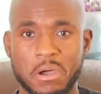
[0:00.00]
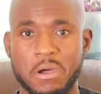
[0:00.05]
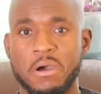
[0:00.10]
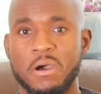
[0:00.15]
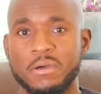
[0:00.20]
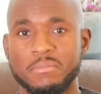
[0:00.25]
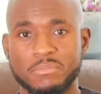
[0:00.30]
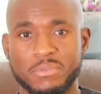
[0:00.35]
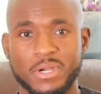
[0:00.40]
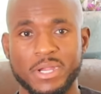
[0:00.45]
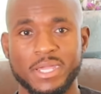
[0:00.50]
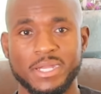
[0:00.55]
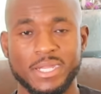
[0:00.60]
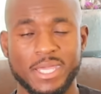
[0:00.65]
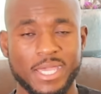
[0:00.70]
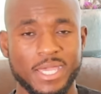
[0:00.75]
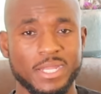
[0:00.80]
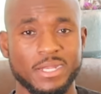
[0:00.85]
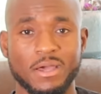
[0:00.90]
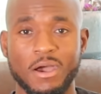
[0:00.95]
on-brand
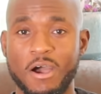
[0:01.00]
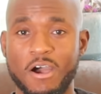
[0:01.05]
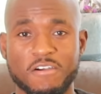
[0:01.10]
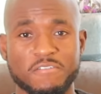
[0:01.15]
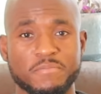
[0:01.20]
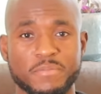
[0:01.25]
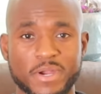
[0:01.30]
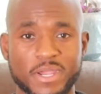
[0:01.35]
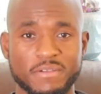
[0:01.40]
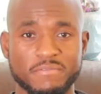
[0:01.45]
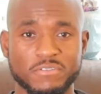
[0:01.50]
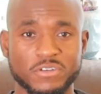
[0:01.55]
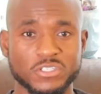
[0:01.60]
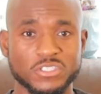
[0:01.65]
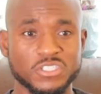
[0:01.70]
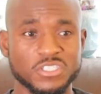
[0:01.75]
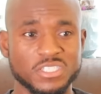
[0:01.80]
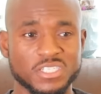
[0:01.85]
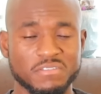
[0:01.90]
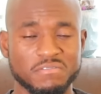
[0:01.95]
and off-brand
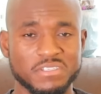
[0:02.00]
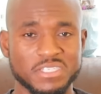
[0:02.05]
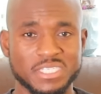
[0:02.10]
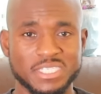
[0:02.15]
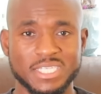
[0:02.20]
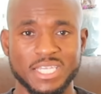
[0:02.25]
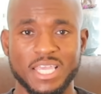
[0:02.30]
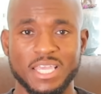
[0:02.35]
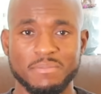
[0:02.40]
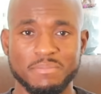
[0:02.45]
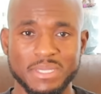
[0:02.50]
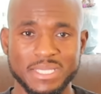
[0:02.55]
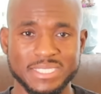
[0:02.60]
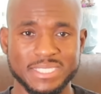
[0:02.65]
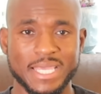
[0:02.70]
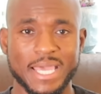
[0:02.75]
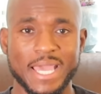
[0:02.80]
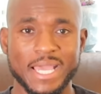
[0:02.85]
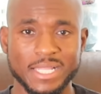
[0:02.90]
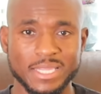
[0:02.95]
versions of the same
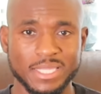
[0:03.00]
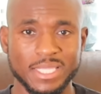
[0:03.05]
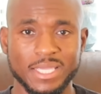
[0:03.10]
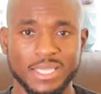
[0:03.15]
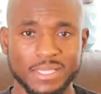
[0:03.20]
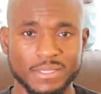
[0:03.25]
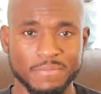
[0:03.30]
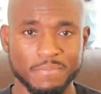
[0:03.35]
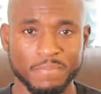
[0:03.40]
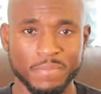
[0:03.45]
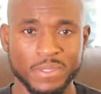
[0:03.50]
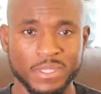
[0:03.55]
exact thing.